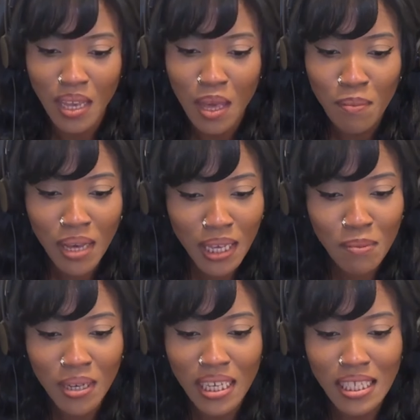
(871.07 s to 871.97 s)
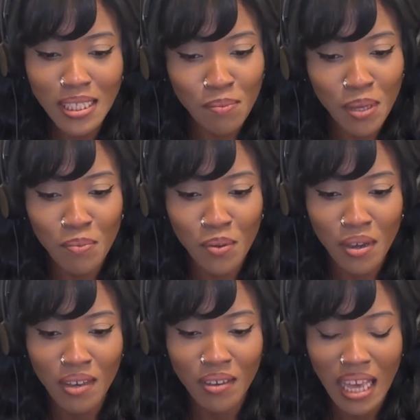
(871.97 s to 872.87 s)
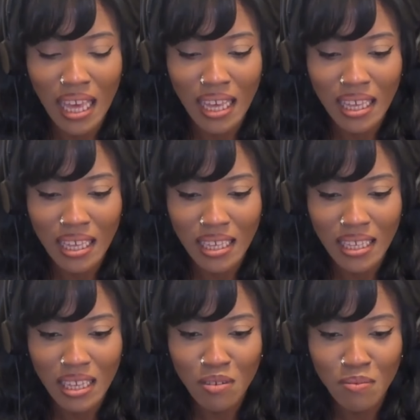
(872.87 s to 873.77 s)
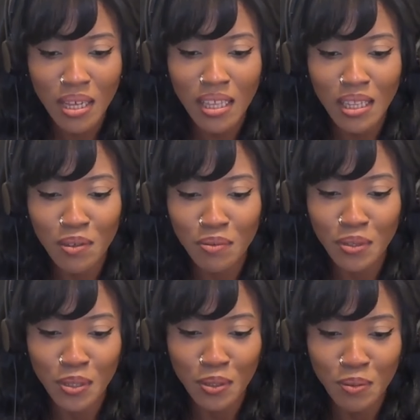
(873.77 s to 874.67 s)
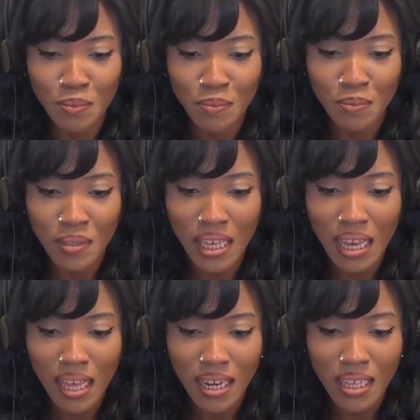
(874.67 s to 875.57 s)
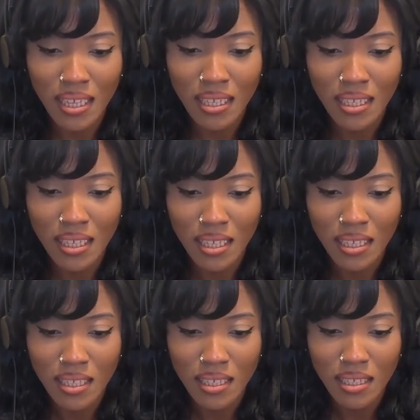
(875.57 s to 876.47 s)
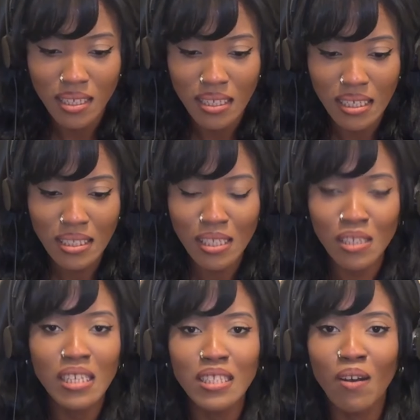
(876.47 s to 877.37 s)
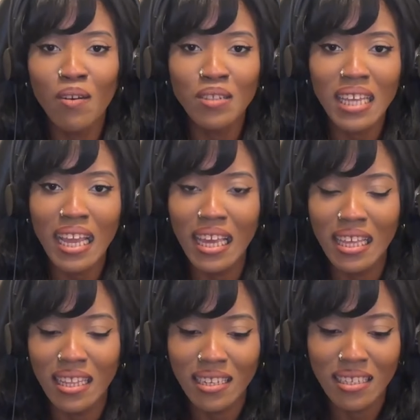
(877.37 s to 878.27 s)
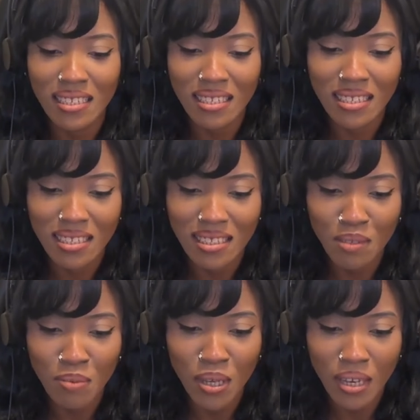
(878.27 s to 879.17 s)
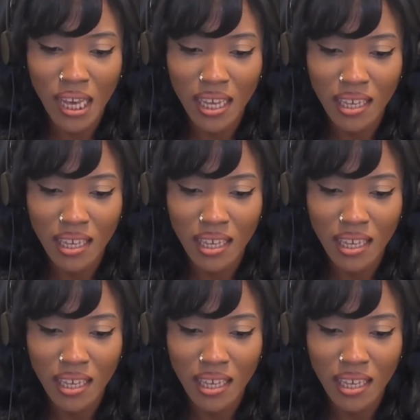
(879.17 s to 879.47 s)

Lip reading: Monkey Man, he's a big boy, okay? Give him a little room. He got it. He's a whole Titan. He'll be okay.